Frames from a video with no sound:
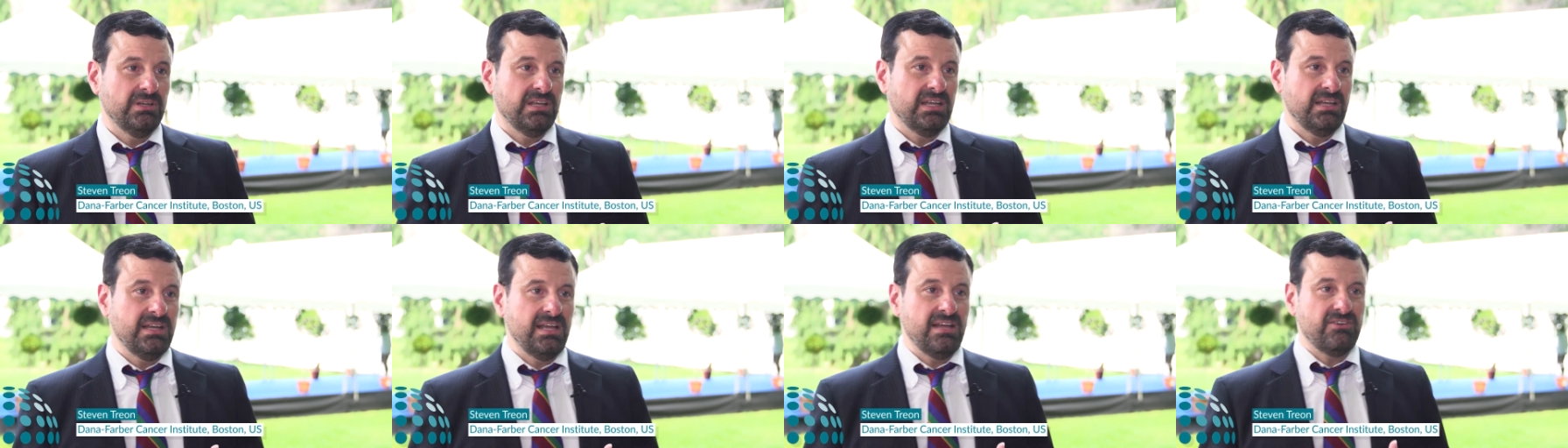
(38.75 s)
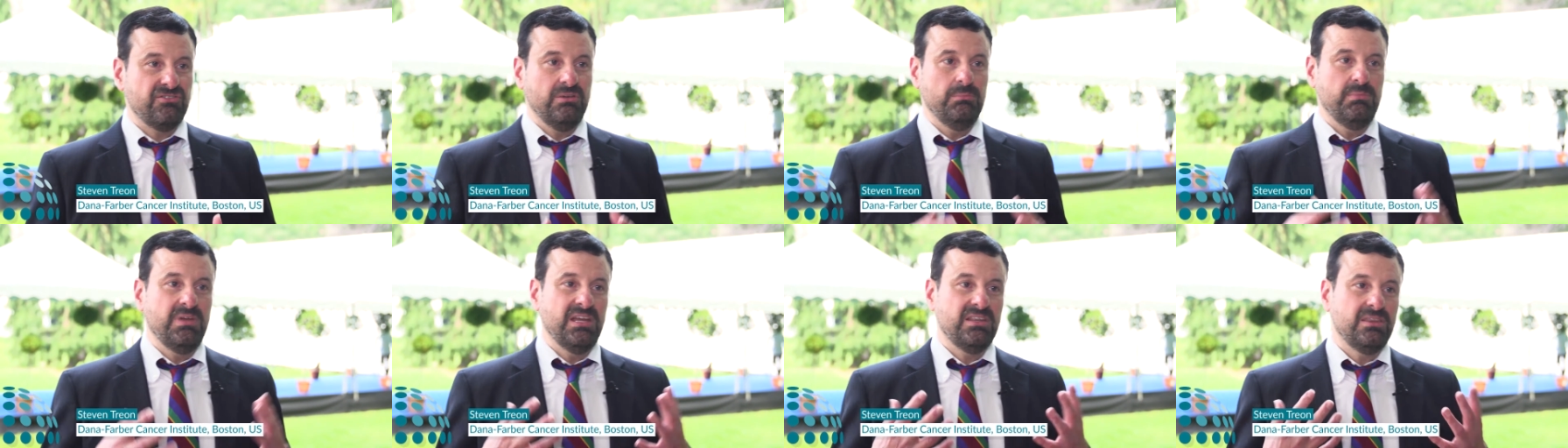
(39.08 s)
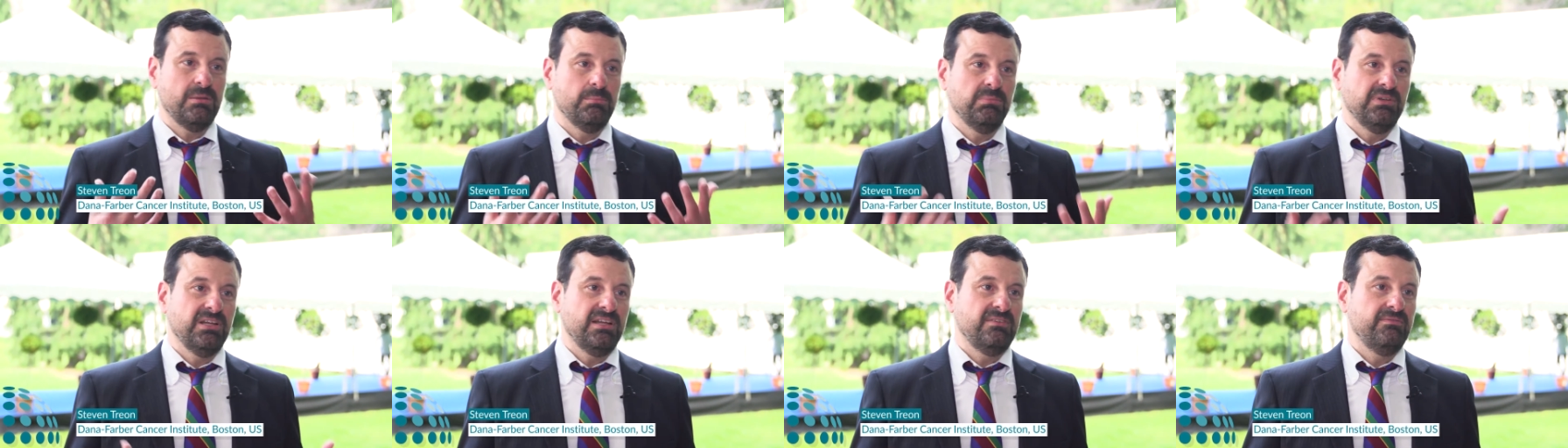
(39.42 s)
it can actually make
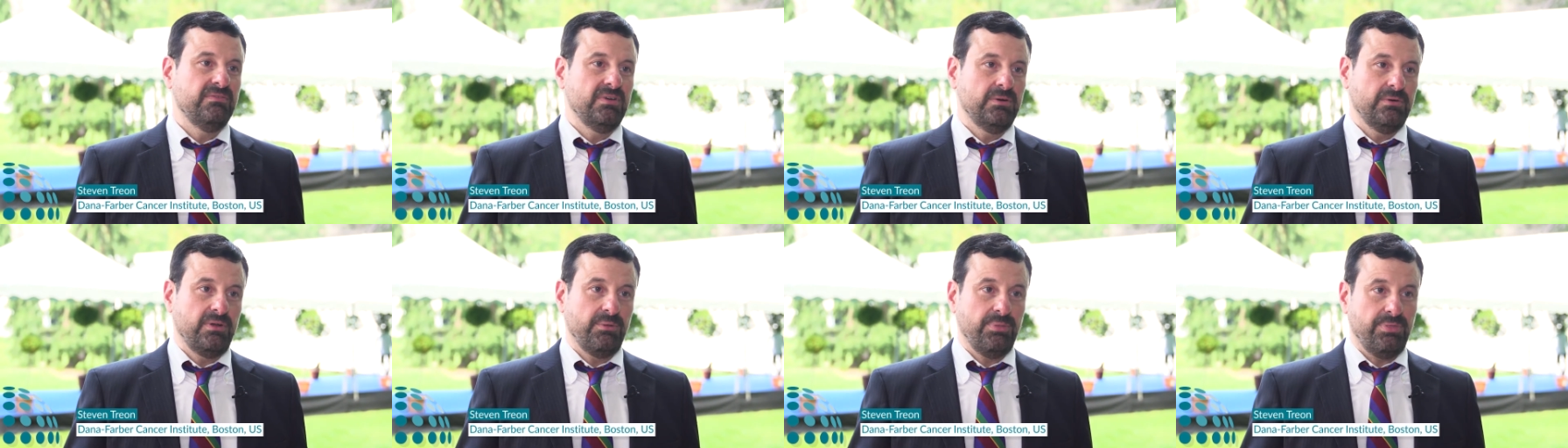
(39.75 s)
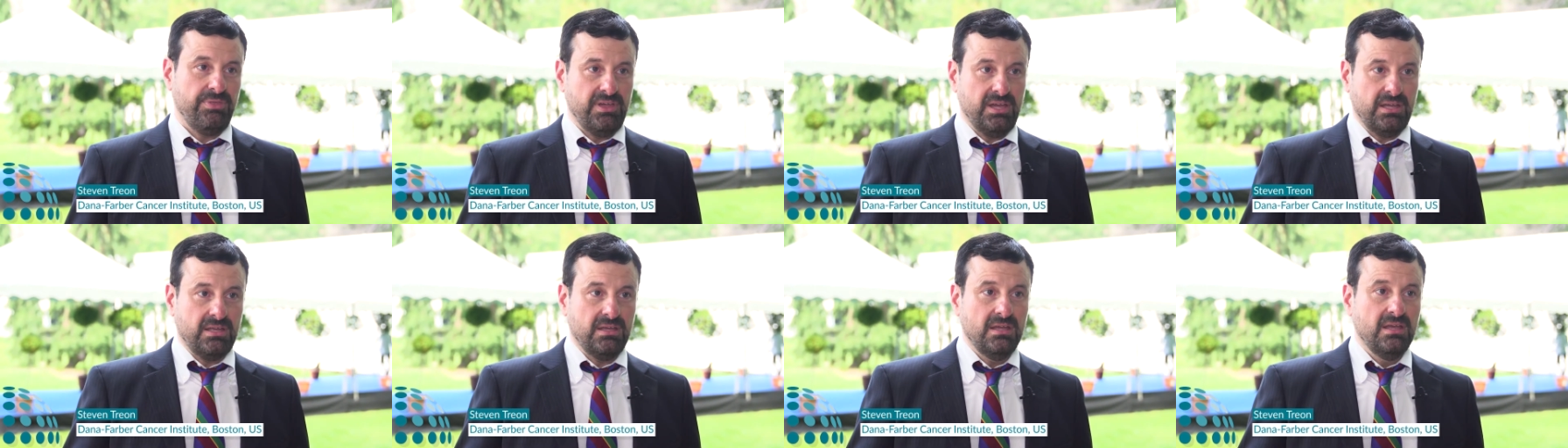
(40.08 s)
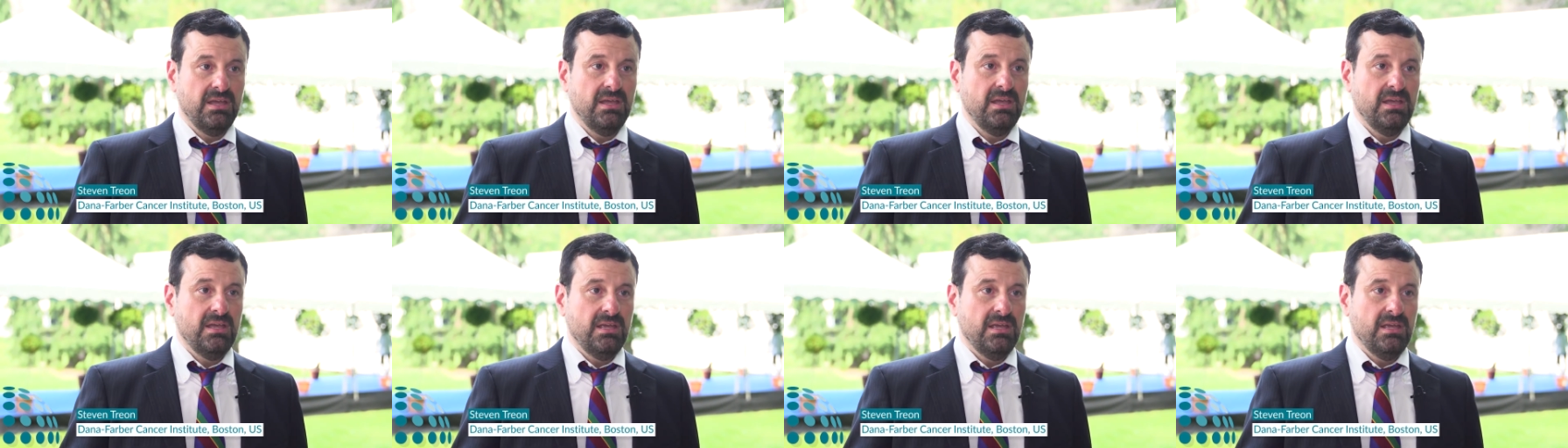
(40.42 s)
the blood very thick,